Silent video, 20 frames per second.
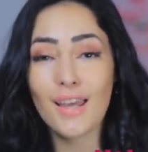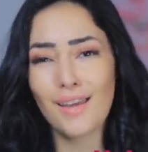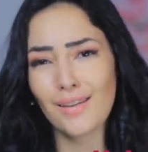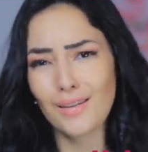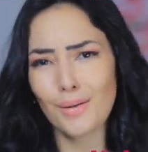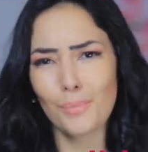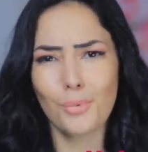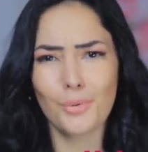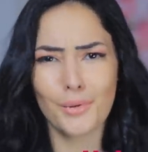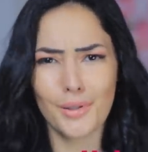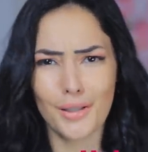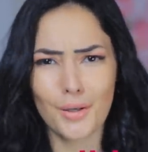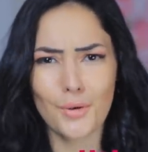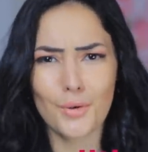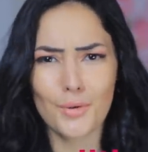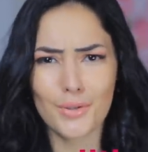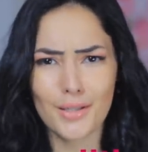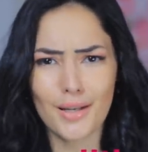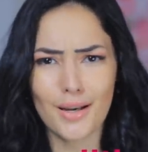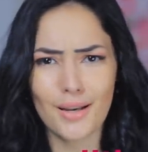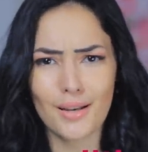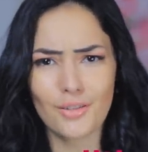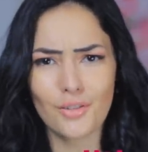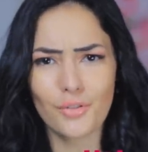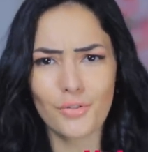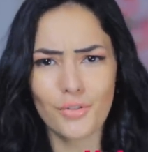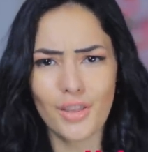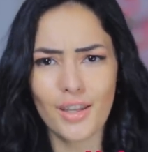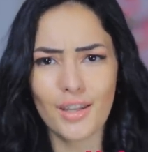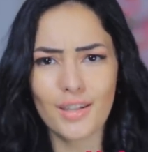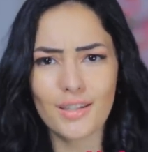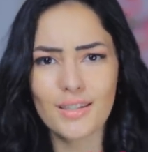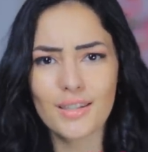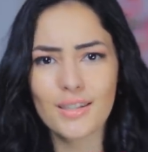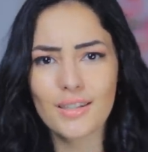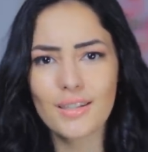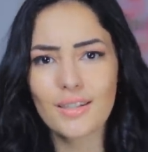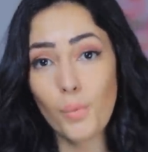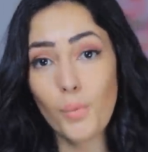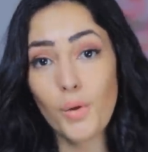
and the political side of things.